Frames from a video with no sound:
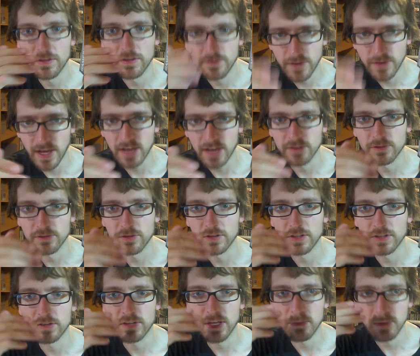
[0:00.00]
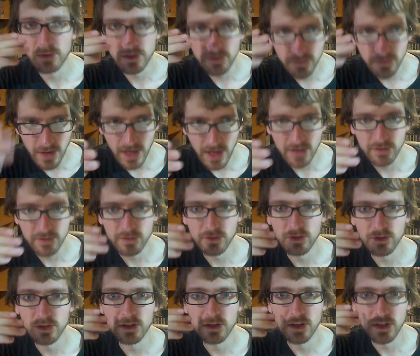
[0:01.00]
and faster. Each game gets
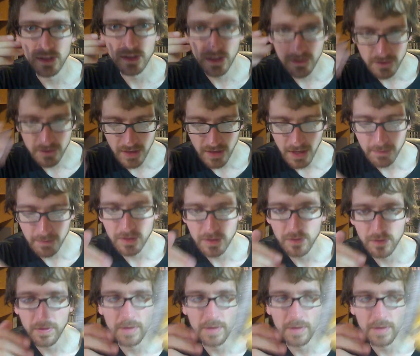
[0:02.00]
faster. You got less time to do